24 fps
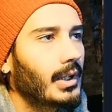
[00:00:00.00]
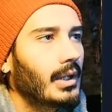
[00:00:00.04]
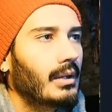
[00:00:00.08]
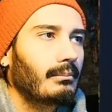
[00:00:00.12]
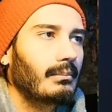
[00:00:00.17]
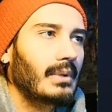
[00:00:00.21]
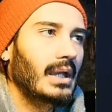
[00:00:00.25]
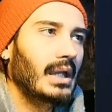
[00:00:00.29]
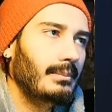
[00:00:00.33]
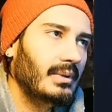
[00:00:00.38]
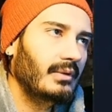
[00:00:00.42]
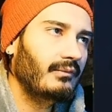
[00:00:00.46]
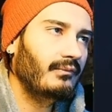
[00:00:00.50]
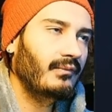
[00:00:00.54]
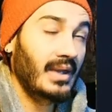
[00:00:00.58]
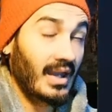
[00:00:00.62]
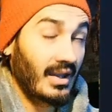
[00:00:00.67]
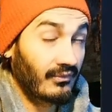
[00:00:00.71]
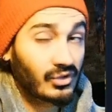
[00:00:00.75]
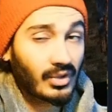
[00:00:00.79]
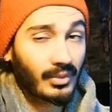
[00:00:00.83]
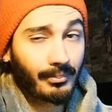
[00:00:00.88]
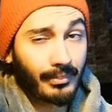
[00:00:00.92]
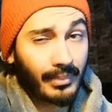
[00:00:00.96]
Maybe we
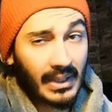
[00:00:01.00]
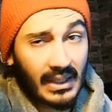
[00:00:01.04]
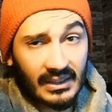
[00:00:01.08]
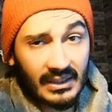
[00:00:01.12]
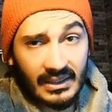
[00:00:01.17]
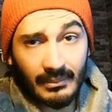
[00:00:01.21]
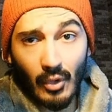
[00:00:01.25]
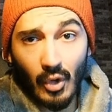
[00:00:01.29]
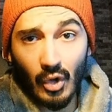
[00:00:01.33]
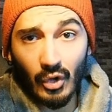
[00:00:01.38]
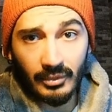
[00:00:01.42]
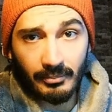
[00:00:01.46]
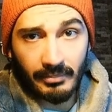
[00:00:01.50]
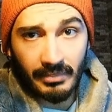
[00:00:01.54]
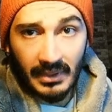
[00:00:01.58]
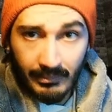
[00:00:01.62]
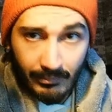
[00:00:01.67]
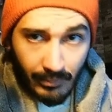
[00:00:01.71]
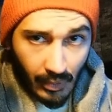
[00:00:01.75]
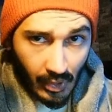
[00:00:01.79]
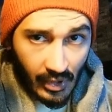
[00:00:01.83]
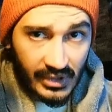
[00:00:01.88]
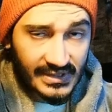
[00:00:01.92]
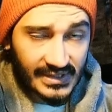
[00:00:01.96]
have to build him on the
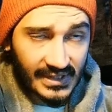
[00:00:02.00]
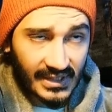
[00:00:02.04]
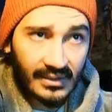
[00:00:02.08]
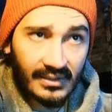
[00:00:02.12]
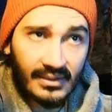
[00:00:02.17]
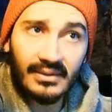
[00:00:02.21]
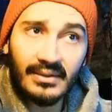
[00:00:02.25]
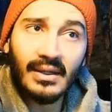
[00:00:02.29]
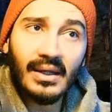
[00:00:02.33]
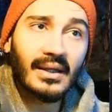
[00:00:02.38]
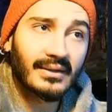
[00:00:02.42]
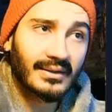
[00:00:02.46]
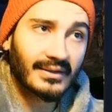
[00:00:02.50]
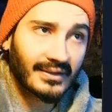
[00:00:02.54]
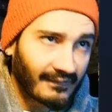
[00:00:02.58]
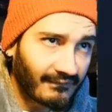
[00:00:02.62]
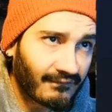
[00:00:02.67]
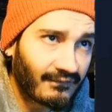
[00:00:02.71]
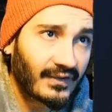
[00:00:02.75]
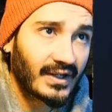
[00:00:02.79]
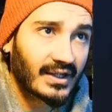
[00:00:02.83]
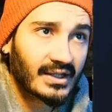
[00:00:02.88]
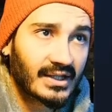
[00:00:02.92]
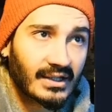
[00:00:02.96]
pinpoint set, can
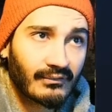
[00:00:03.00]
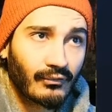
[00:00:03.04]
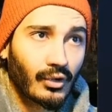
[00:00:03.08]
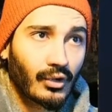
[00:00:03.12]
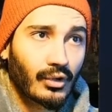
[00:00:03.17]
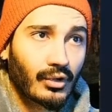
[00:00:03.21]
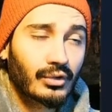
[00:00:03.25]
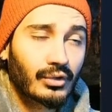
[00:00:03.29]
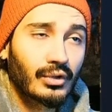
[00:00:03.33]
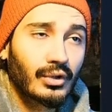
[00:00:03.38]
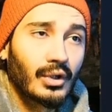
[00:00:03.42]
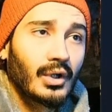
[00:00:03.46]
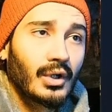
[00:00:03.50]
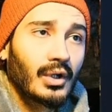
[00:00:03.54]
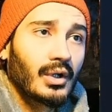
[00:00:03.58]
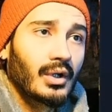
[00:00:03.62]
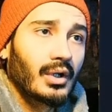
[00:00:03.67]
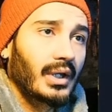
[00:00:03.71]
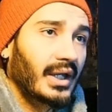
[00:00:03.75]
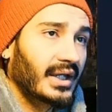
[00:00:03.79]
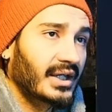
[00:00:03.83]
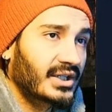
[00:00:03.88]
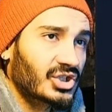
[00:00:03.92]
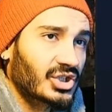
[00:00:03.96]
definitely work.
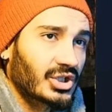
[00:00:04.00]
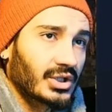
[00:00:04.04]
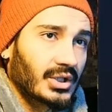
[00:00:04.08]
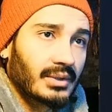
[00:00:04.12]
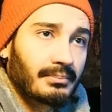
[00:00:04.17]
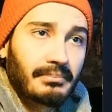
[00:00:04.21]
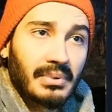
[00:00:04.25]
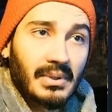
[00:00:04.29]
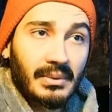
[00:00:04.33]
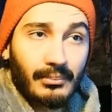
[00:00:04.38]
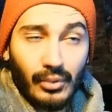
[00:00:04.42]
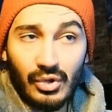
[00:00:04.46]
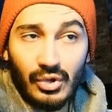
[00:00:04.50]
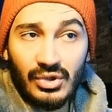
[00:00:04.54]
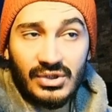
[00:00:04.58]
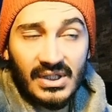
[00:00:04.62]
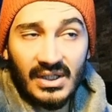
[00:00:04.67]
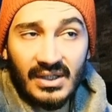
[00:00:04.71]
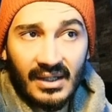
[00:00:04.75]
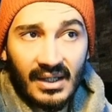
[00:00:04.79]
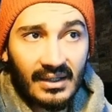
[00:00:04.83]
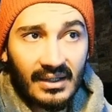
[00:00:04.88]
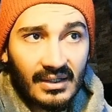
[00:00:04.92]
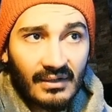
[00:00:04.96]
Actually, pinpoint
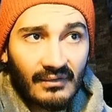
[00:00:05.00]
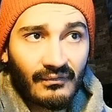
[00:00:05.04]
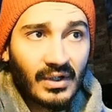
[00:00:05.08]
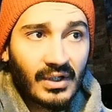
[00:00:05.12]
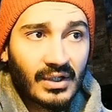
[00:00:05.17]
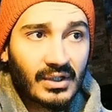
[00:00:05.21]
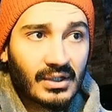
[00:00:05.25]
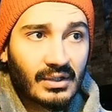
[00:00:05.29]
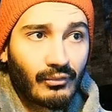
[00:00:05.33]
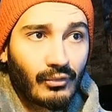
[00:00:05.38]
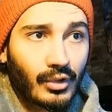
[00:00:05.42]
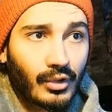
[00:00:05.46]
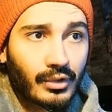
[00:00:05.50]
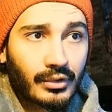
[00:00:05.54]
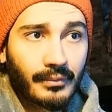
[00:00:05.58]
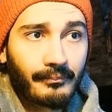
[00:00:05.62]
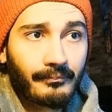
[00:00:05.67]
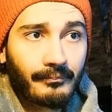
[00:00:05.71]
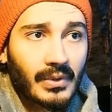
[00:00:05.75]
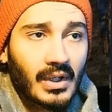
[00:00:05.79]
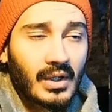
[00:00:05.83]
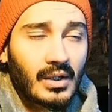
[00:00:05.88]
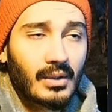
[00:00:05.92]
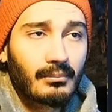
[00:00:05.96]
set can definitely work
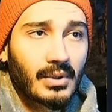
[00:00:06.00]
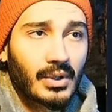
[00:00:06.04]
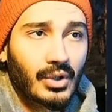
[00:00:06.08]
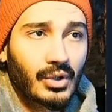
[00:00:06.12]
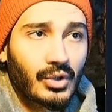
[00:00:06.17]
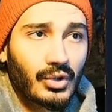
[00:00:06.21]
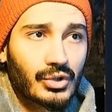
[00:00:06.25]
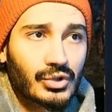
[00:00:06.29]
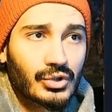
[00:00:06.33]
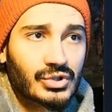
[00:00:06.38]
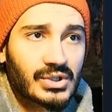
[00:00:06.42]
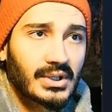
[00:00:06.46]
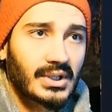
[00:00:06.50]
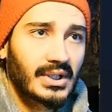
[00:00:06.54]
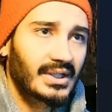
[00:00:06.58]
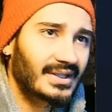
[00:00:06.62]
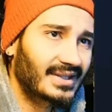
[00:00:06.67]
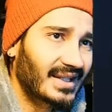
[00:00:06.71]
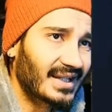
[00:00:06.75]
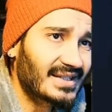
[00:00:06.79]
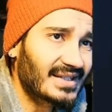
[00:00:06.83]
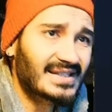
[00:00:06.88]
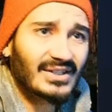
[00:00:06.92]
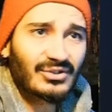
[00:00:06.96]
because it
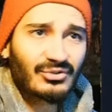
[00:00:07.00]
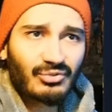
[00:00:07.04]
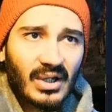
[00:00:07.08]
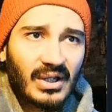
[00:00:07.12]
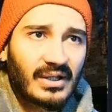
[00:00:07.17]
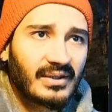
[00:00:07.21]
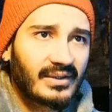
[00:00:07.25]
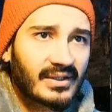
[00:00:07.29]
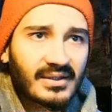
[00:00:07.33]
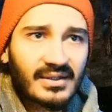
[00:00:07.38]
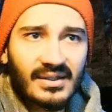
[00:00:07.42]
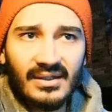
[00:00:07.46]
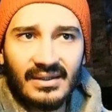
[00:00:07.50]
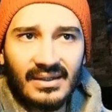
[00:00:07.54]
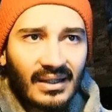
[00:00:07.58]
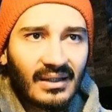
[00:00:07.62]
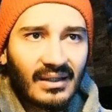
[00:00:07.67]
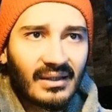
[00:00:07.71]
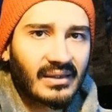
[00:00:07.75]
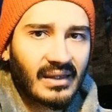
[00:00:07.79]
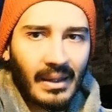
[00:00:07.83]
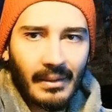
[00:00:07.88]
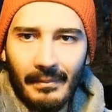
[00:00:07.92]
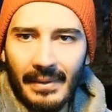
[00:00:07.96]
doesn't really need to deal
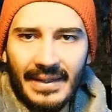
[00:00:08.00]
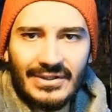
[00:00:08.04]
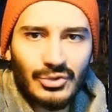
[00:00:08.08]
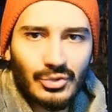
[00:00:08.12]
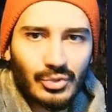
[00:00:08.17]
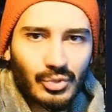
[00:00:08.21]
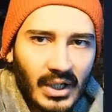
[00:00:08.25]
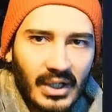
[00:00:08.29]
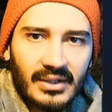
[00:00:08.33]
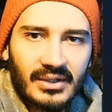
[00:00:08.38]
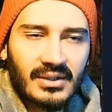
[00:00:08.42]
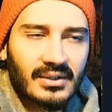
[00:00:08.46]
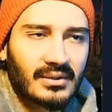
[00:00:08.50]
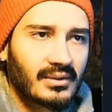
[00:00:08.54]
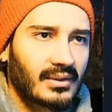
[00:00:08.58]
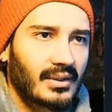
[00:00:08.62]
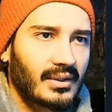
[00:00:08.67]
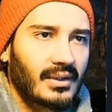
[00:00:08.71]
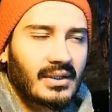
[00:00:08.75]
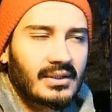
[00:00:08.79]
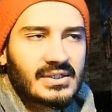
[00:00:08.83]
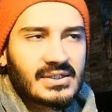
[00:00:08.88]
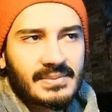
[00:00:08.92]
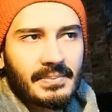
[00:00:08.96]
damage, right?
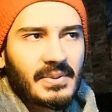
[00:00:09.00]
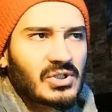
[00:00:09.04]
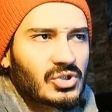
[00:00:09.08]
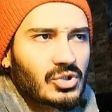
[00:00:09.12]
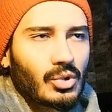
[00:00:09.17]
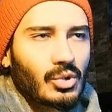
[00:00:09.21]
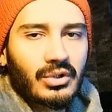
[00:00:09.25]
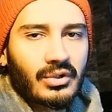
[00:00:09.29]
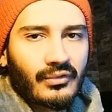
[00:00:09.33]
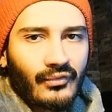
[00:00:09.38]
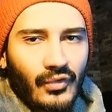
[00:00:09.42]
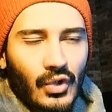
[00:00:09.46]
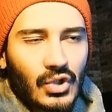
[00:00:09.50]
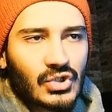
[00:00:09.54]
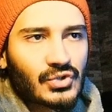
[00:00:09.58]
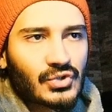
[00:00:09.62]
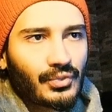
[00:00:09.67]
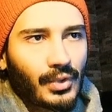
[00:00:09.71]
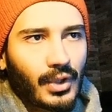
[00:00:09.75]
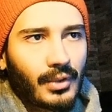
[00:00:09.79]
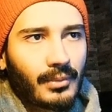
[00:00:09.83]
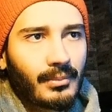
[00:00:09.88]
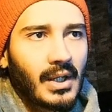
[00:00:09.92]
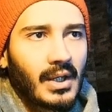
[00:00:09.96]
Especially on the first
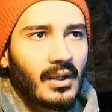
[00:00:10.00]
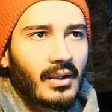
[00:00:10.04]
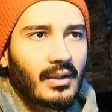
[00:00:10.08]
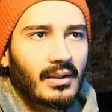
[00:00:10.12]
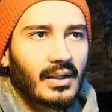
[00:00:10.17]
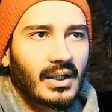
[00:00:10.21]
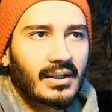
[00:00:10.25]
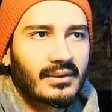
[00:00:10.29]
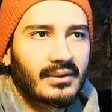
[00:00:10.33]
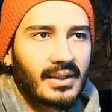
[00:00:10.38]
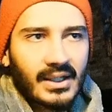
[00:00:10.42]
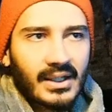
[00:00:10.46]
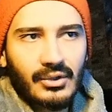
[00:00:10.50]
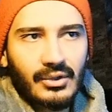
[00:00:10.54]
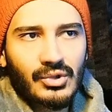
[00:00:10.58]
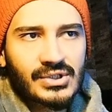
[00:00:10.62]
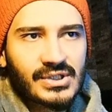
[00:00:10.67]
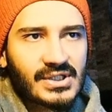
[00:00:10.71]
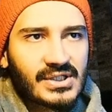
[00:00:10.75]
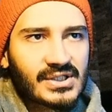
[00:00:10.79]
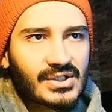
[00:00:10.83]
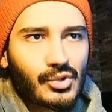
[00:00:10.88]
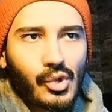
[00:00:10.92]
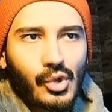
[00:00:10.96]
form. Like
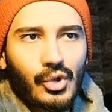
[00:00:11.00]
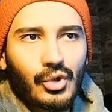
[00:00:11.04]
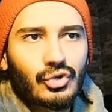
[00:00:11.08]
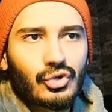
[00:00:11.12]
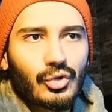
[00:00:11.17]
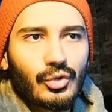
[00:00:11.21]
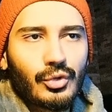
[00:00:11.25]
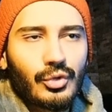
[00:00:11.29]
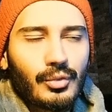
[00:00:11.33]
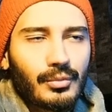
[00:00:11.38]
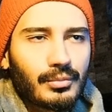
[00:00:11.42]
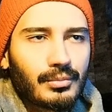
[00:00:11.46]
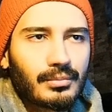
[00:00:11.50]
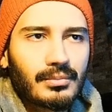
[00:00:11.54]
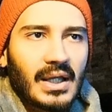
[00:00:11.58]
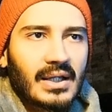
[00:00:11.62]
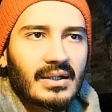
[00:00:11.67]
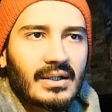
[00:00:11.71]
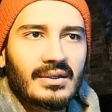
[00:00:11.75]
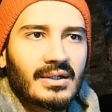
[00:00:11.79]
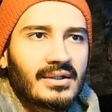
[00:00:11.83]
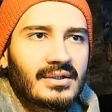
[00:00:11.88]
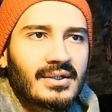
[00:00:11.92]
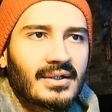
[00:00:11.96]
necrosis is going to like
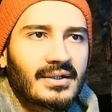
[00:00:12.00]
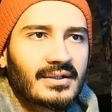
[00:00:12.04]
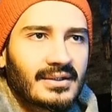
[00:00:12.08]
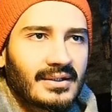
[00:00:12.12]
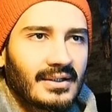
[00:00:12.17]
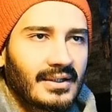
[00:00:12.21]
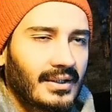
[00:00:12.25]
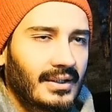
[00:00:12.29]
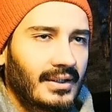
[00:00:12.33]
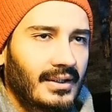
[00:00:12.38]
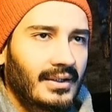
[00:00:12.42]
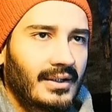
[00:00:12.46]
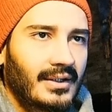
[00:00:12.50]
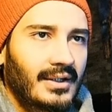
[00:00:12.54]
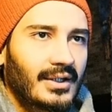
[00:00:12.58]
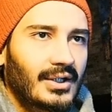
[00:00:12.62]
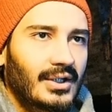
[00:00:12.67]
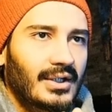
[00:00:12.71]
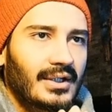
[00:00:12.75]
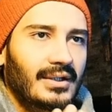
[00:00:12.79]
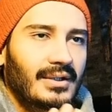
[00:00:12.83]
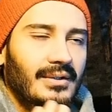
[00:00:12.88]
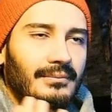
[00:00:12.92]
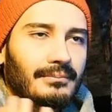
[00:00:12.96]
literally
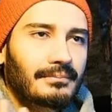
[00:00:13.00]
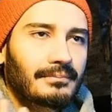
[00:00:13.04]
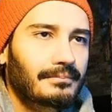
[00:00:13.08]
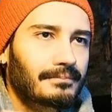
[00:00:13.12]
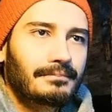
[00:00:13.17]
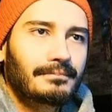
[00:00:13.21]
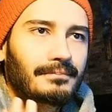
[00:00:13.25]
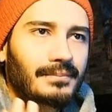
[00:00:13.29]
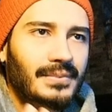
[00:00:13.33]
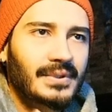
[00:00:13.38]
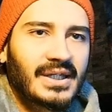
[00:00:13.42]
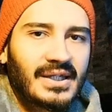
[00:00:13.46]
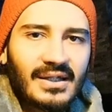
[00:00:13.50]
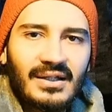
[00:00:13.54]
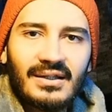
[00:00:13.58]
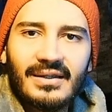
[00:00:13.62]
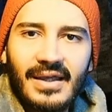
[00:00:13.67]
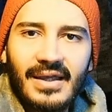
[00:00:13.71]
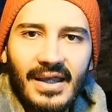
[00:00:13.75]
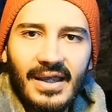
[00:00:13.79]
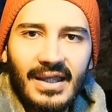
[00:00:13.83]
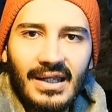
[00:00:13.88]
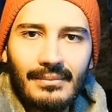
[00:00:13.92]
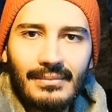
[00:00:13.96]
kill
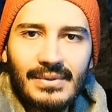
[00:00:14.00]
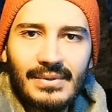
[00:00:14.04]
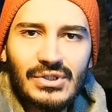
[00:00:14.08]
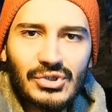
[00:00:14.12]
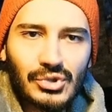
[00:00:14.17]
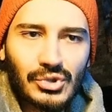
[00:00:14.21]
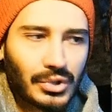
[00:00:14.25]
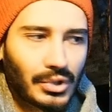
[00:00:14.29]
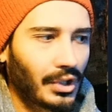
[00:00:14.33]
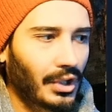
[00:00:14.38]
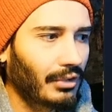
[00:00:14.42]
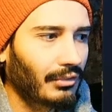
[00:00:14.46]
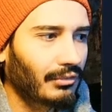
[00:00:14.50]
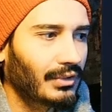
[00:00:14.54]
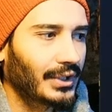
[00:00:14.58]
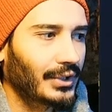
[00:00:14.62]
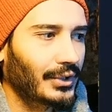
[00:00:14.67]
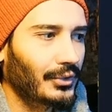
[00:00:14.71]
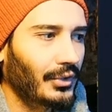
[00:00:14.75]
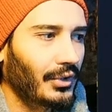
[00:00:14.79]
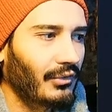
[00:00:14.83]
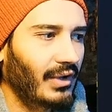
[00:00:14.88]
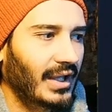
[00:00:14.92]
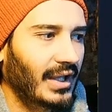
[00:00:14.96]
the enemy slowly,
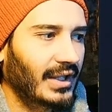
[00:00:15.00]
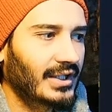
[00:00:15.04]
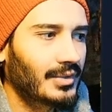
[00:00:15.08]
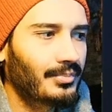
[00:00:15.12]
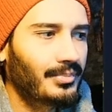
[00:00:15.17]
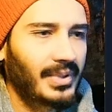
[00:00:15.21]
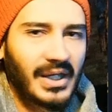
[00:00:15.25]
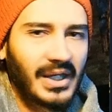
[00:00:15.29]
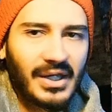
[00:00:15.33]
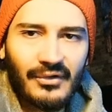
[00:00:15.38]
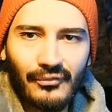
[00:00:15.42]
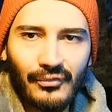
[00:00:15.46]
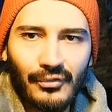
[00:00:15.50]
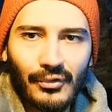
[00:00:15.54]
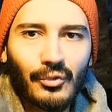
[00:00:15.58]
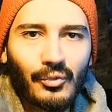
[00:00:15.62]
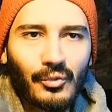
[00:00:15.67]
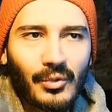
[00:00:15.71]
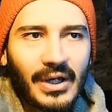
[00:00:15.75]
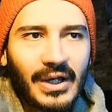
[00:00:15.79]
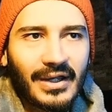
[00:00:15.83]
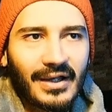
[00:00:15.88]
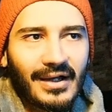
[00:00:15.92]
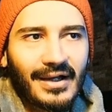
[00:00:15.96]
you know, and the painful
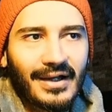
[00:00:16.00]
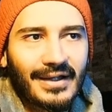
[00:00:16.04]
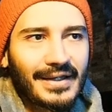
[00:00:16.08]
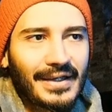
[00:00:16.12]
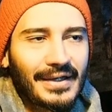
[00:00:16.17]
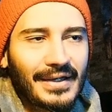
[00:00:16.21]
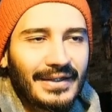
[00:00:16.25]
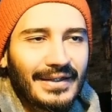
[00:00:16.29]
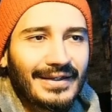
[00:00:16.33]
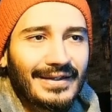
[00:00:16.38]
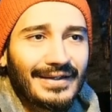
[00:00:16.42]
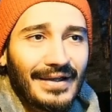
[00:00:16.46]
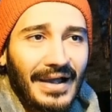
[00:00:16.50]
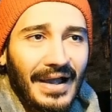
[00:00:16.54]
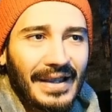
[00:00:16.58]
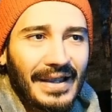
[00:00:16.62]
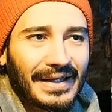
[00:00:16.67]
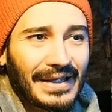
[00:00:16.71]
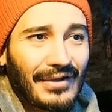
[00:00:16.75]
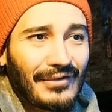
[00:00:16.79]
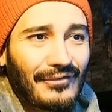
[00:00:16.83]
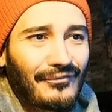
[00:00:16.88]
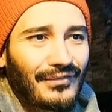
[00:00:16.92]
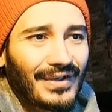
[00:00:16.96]
way. I can I
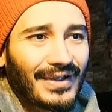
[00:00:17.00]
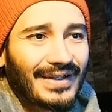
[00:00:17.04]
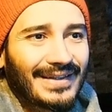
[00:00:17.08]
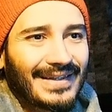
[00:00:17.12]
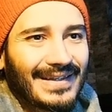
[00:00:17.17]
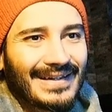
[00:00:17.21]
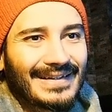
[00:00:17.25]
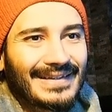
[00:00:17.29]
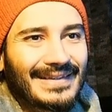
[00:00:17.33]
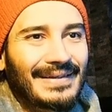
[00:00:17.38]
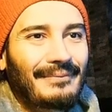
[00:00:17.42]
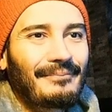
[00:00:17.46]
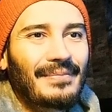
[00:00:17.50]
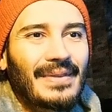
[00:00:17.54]
can feel that.